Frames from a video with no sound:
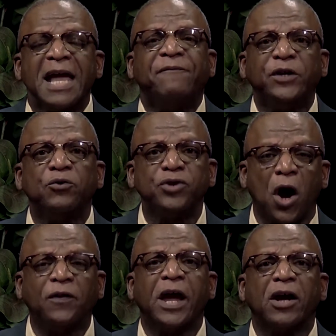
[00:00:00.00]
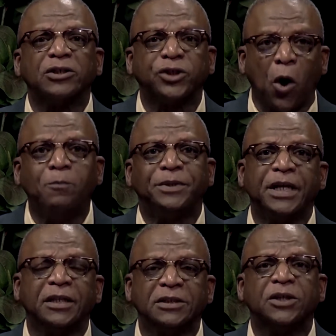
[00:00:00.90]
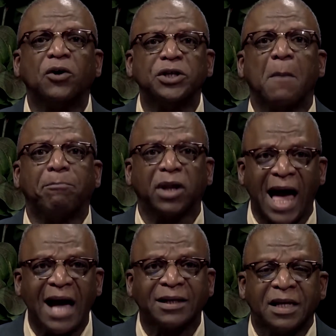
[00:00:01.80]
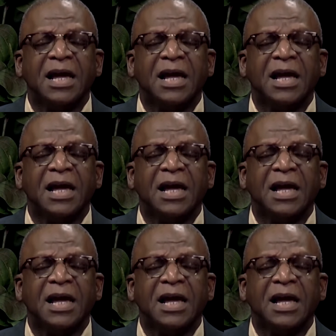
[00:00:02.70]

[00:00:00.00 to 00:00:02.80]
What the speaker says: If you know there are dope dealers on your block